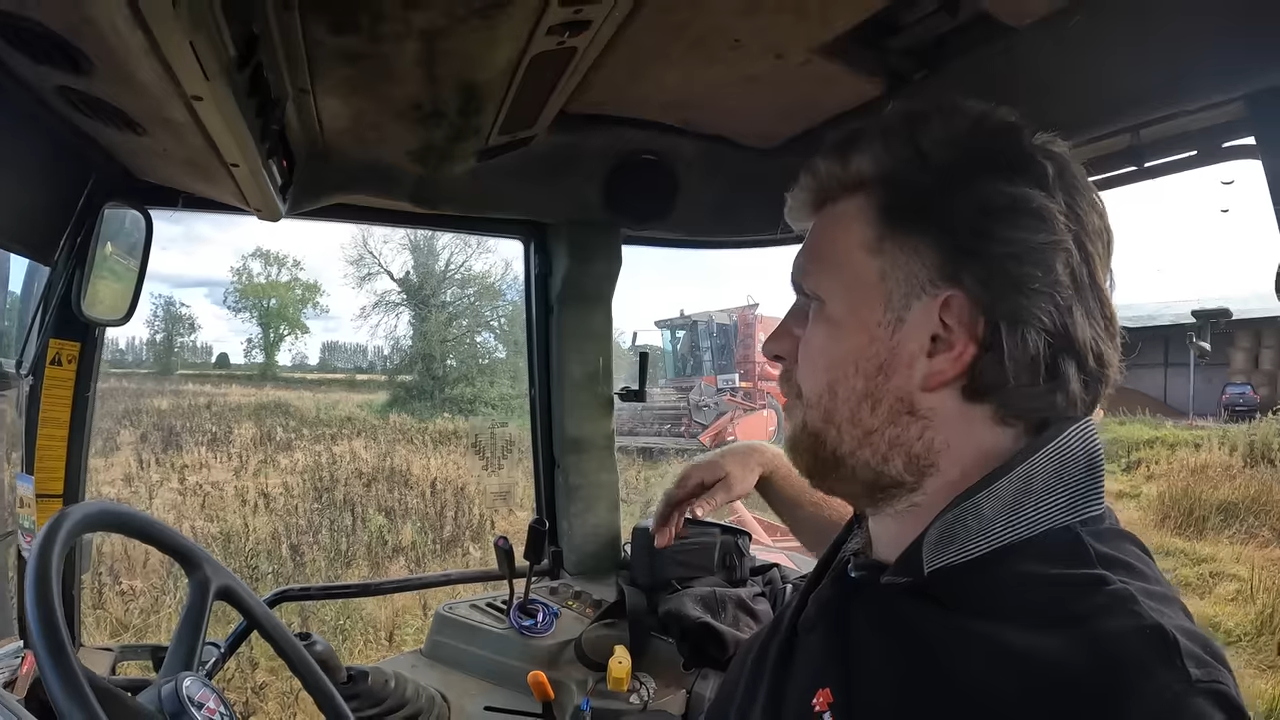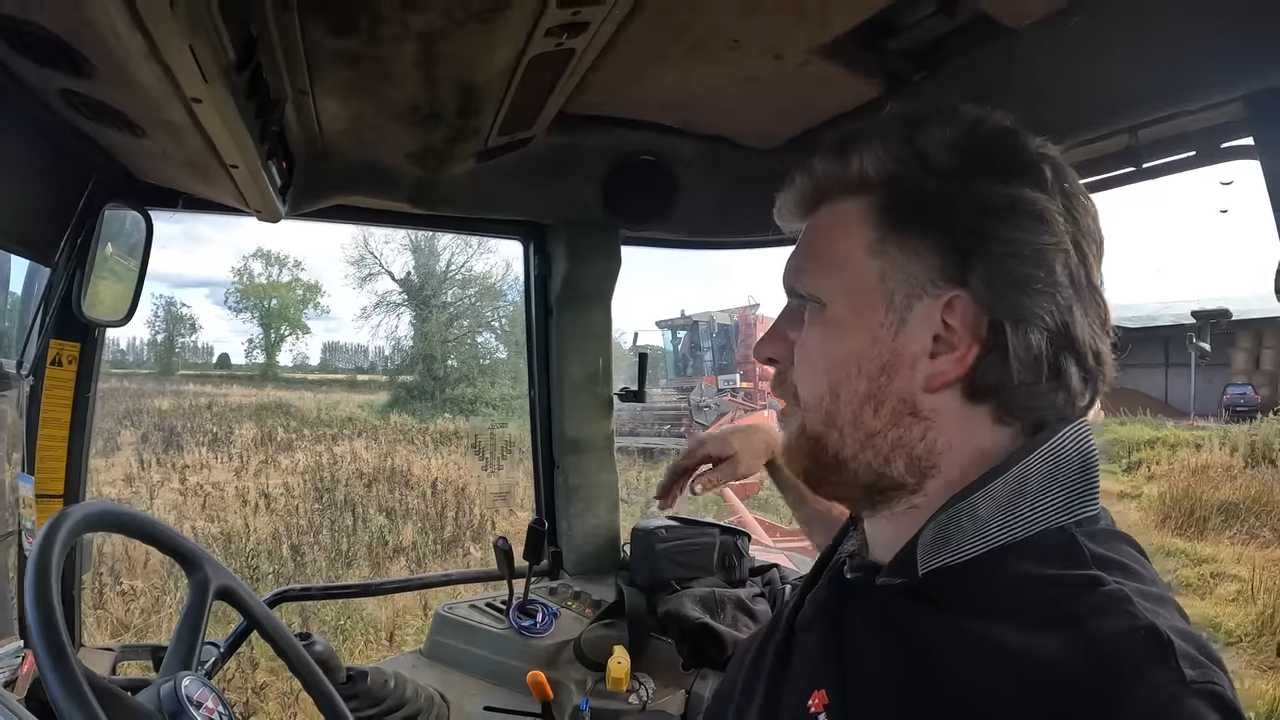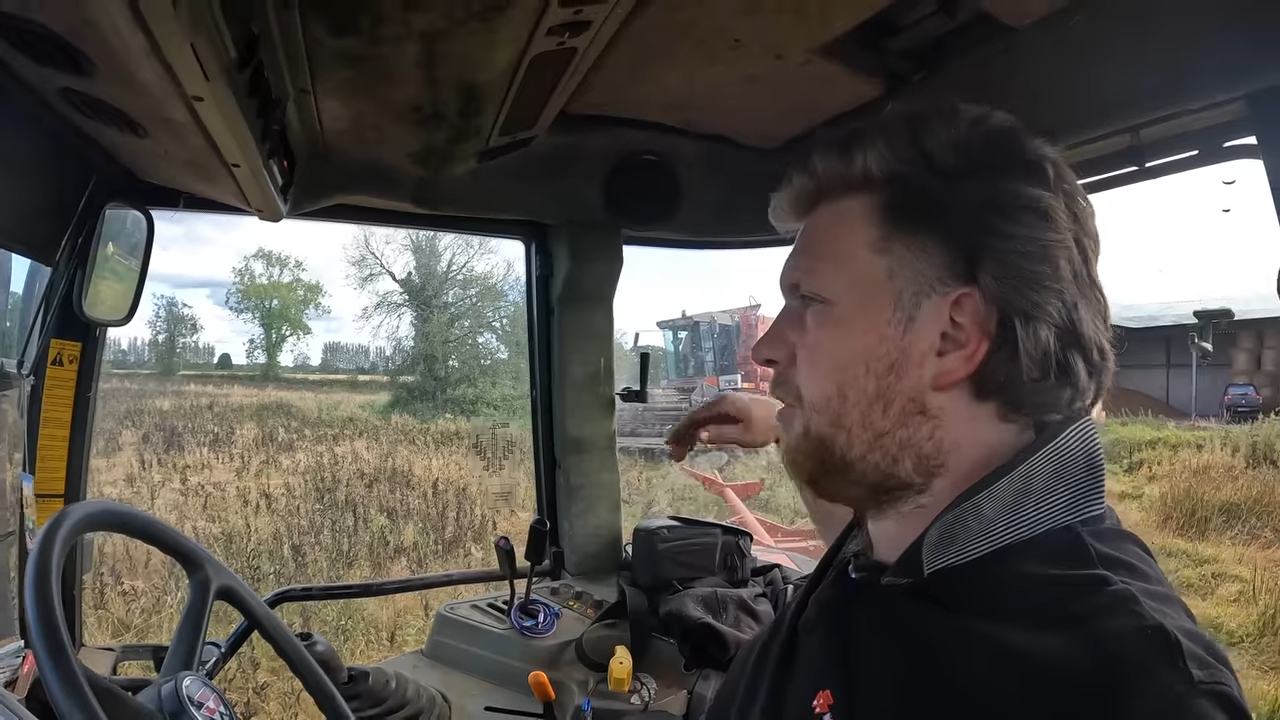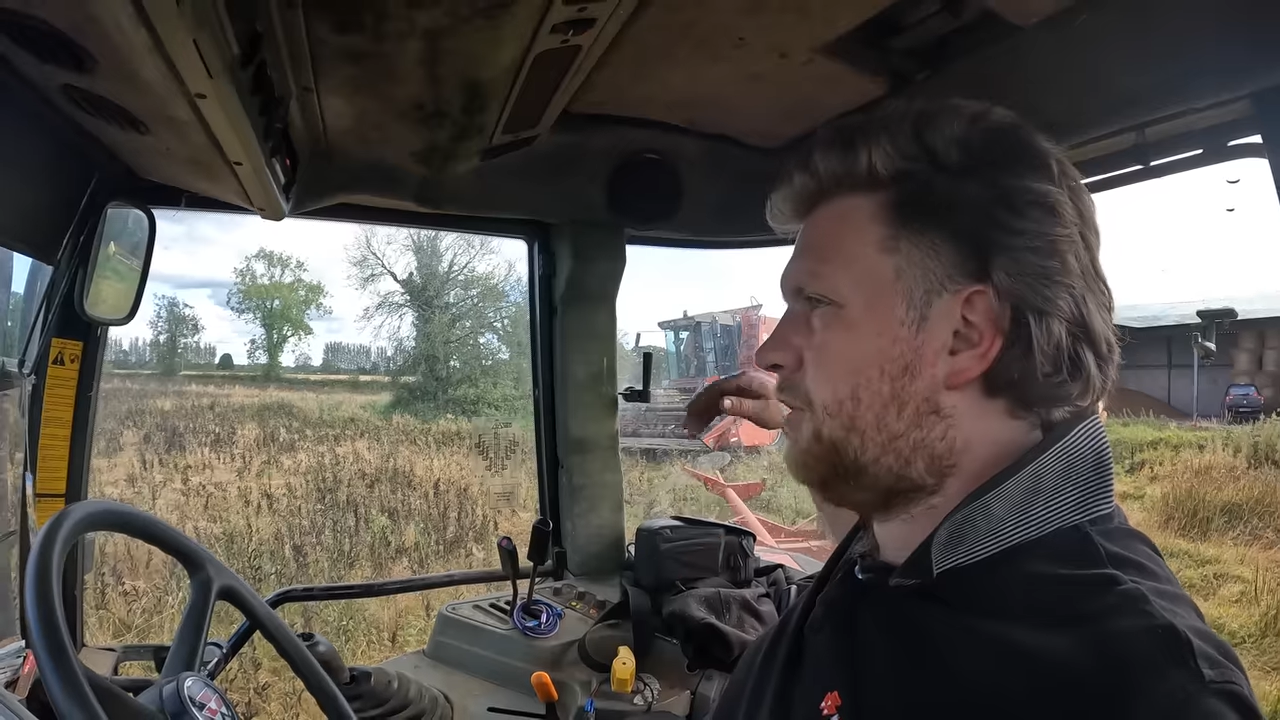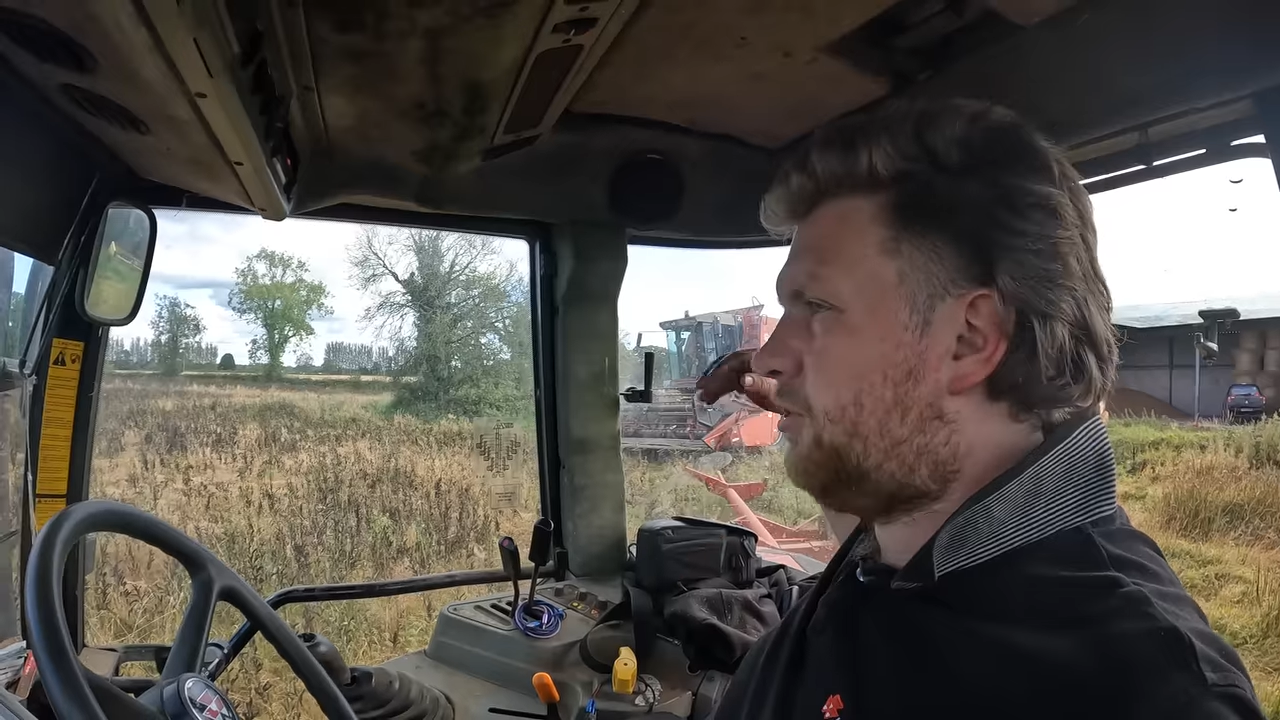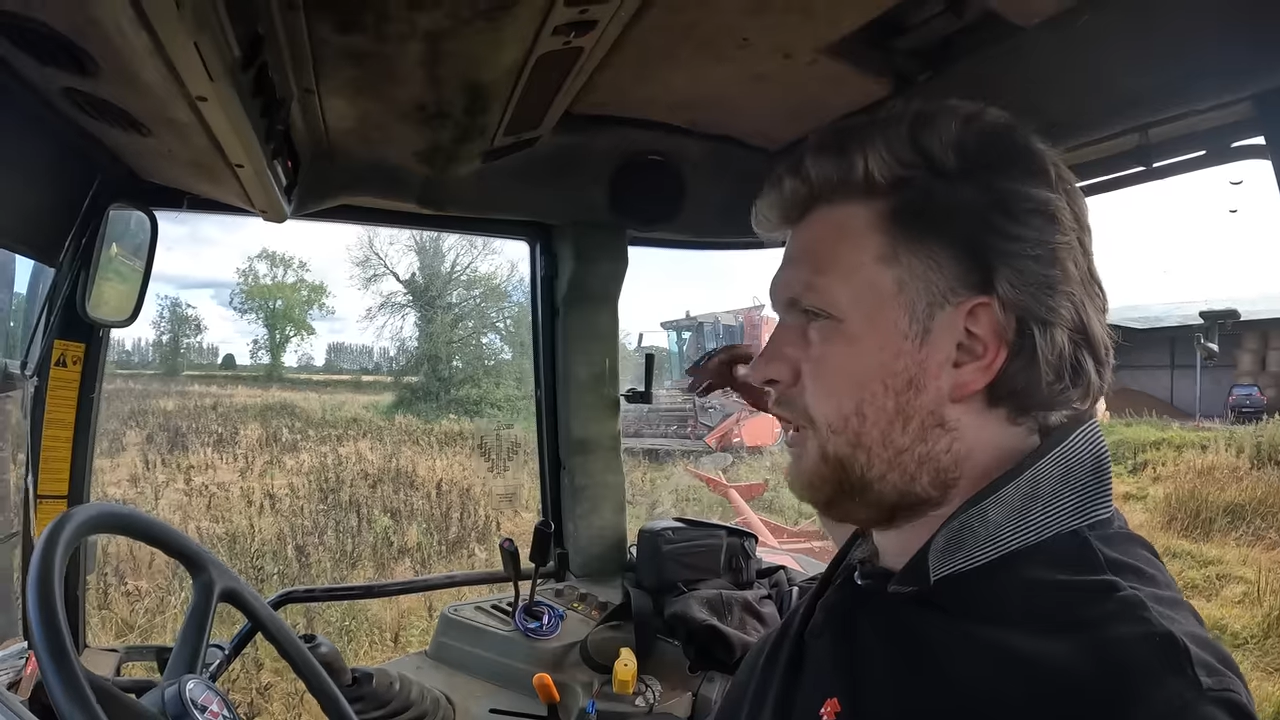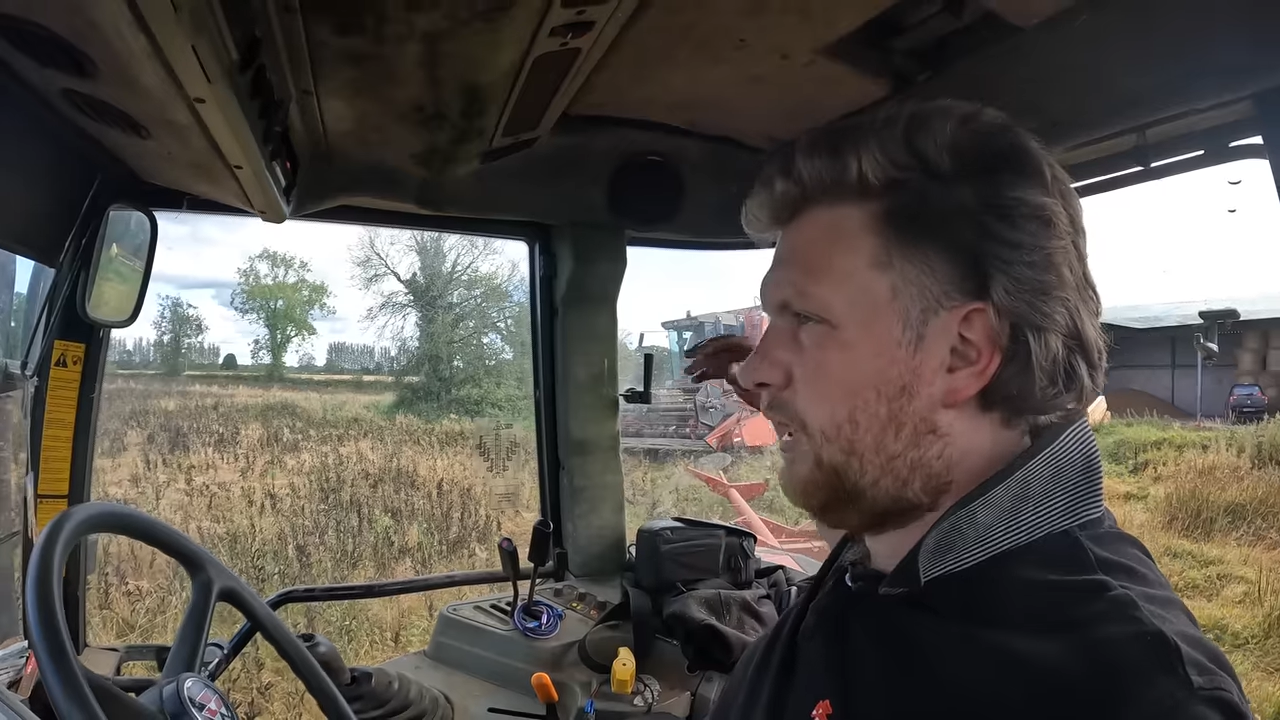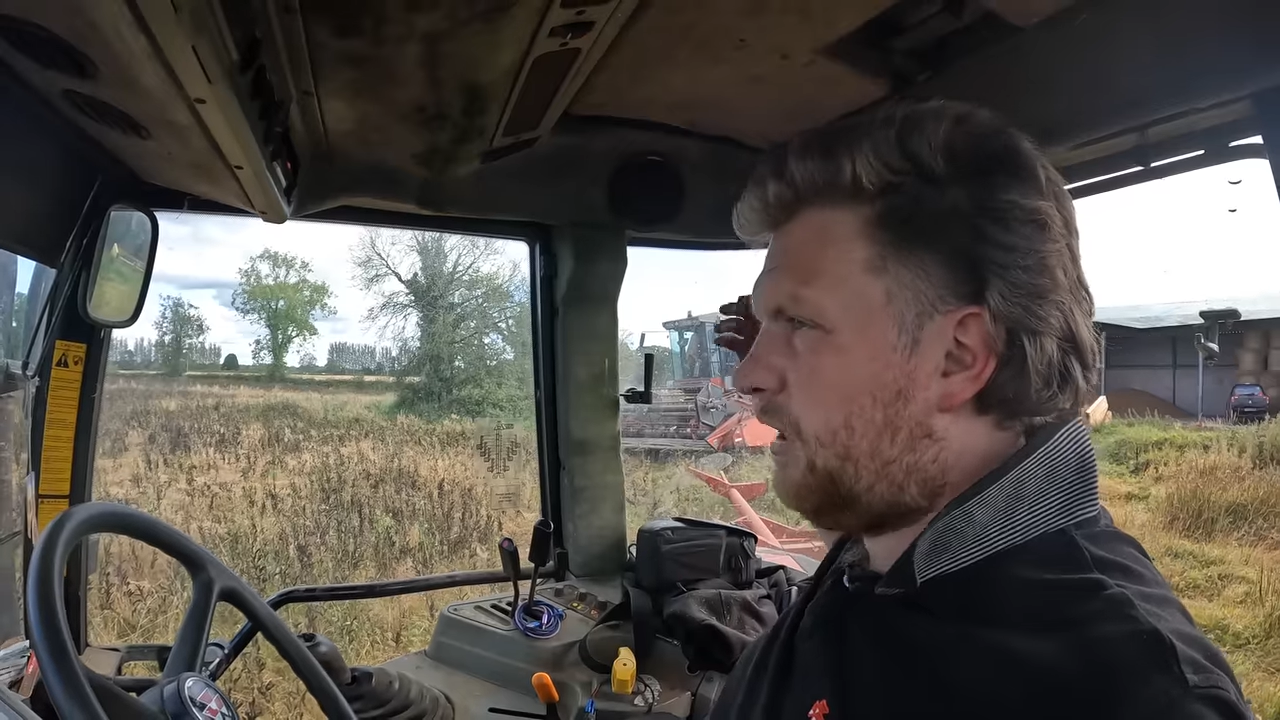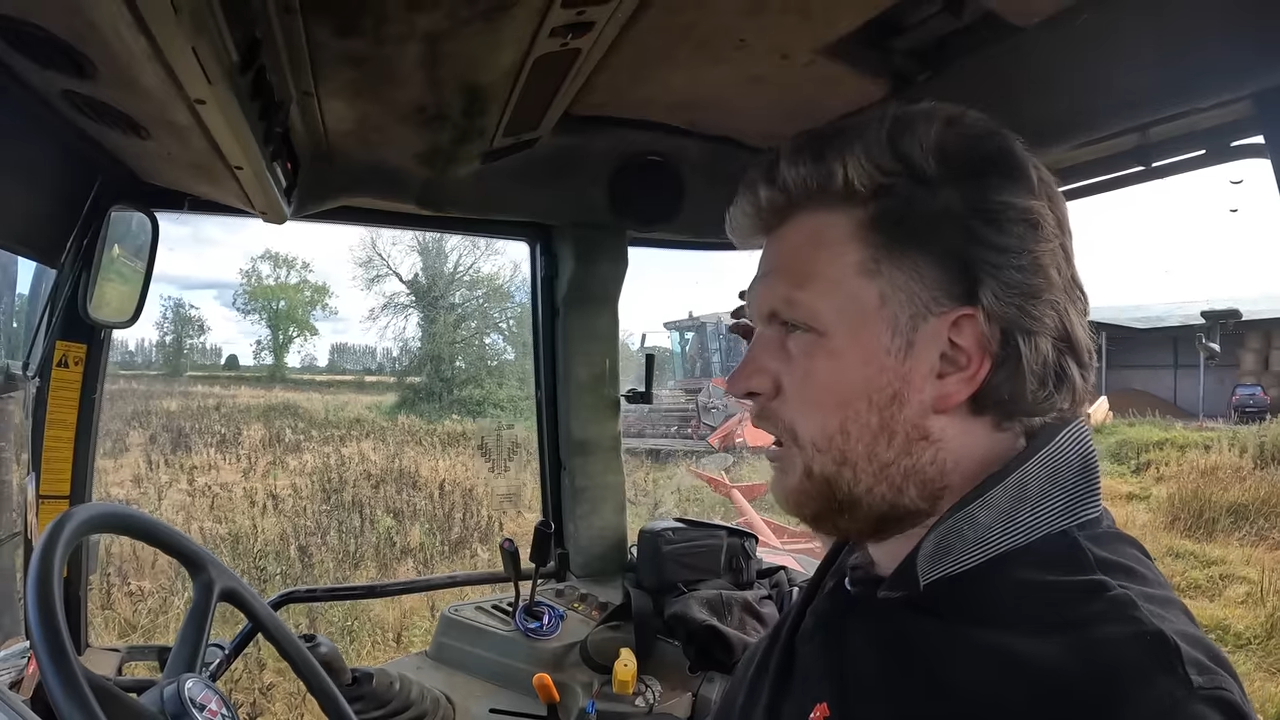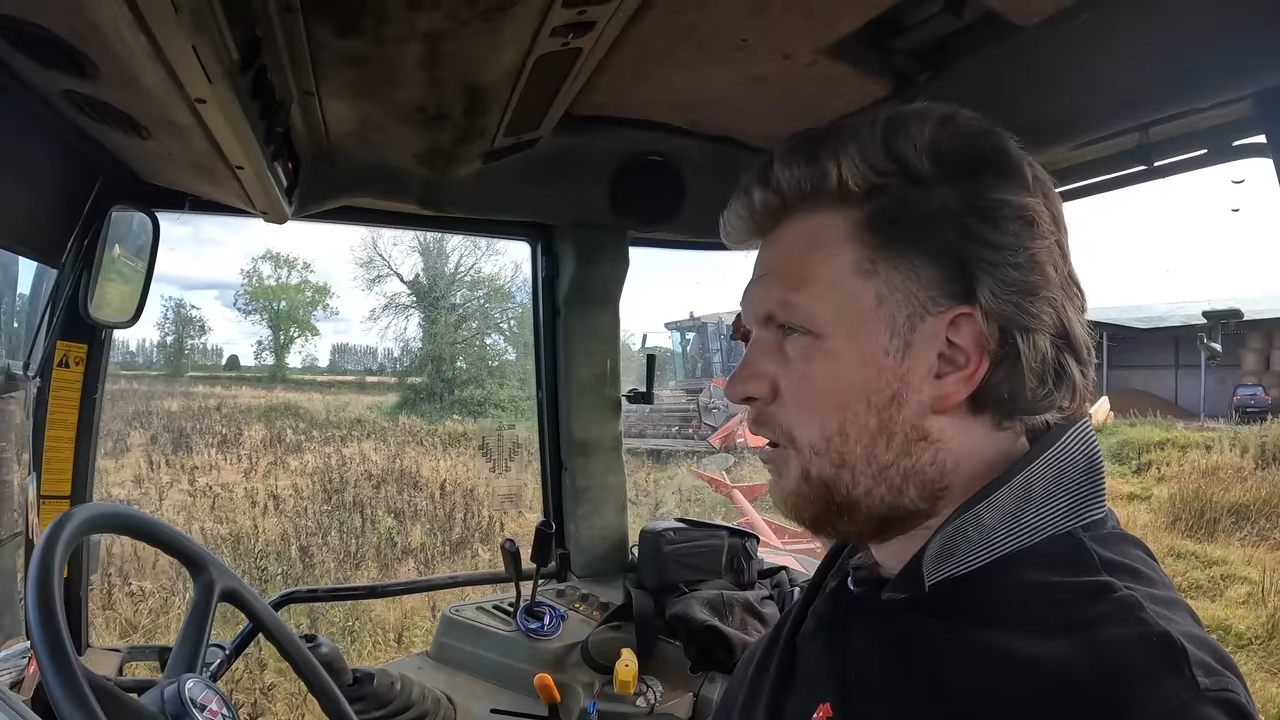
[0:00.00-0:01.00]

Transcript: we'd be going straight